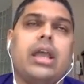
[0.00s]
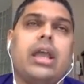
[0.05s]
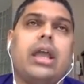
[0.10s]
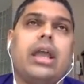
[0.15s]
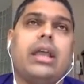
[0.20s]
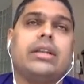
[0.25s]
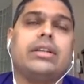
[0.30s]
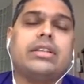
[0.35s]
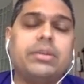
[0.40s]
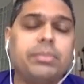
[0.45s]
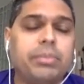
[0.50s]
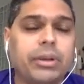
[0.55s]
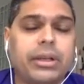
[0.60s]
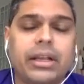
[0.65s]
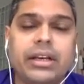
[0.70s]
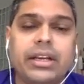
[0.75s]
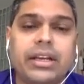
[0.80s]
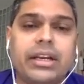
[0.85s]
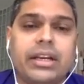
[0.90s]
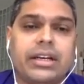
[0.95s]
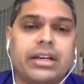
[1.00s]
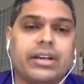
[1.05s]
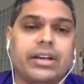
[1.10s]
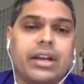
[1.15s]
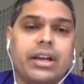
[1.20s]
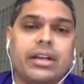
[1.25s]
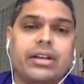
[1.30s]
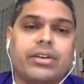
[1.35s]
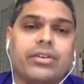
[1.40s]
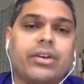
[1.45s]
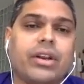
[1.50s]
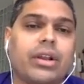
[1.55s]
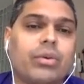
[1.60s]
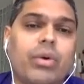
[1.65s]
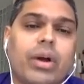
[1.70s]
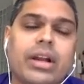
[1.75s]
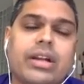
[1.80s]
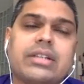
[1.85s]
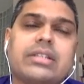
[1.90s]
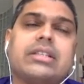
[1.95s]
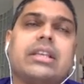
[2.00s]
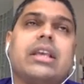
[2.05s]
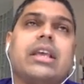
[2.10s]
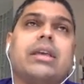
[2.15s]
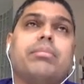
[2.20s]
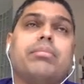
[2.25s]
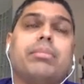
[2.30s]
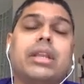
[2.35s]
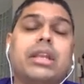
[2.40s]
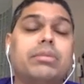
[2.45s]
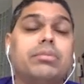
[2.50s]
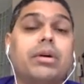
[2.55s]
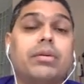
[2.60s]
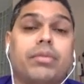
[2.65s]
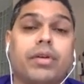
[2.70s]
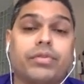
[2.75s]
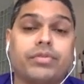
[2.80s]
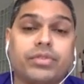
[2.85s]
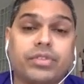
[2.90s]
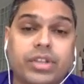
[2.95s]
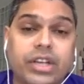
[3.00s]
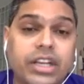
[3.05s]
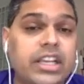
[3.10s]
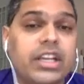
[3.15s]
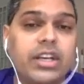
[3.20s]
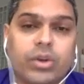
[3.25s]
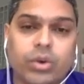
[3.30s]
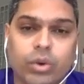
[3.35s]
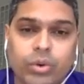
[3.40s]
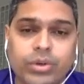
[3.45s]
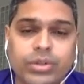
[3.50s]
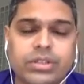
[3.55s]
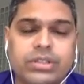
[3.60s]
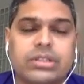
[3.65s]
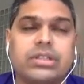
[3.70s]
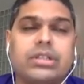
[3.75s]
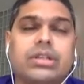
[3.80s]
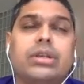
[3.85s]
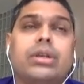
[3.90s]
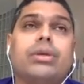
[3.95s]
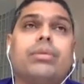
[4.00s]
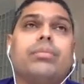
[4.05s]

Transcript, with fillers: and typically it, it requires a minimum of three nodes